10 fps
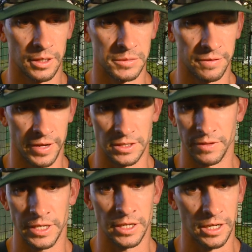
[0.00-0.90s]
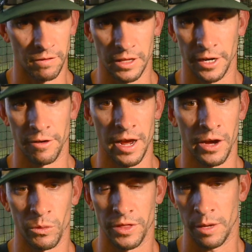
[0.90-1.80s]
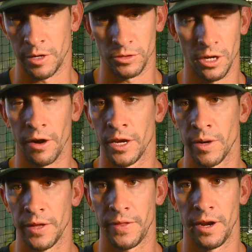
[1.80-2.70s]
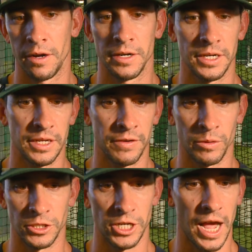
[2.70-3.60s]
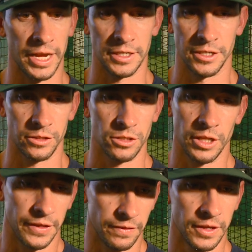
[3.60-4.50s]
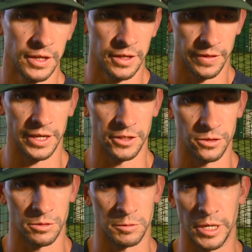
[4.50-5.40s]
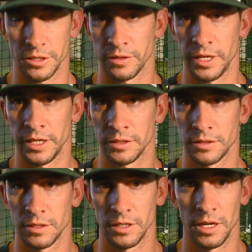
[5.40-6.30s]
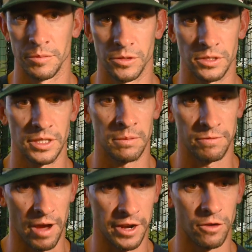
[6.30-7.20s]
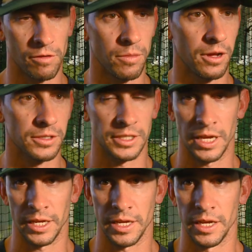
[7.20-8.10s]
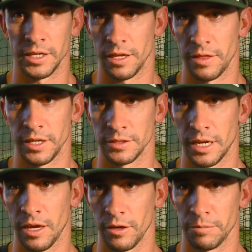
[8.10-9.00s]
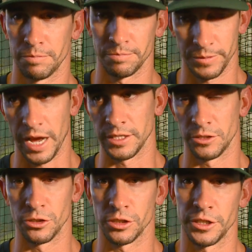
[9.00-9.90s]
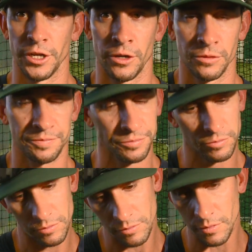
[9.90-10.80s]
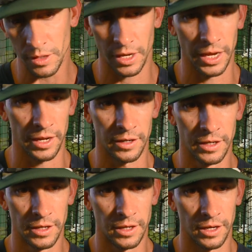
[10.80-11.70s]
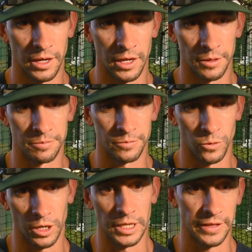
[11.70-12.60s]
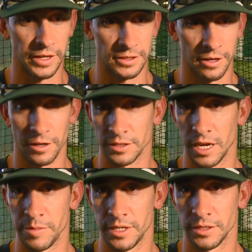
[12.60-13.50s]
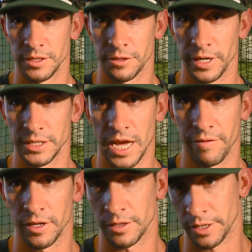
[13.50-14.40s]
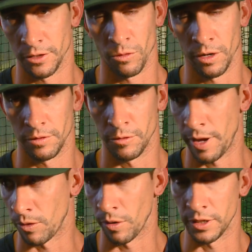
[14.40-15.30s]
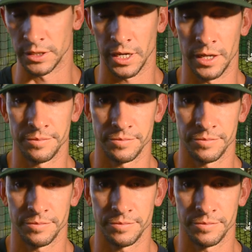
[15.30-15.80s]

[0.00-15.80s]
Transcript: defensively, he can cover a lot of ground with him and Rosario out there, and even when Jack and Tirso, like, they can do some special things. You see them fighting over balls and getting to things that other guys usually don't. And we're glad that he's on our side, because he creates havoc, like, no matter where he's at.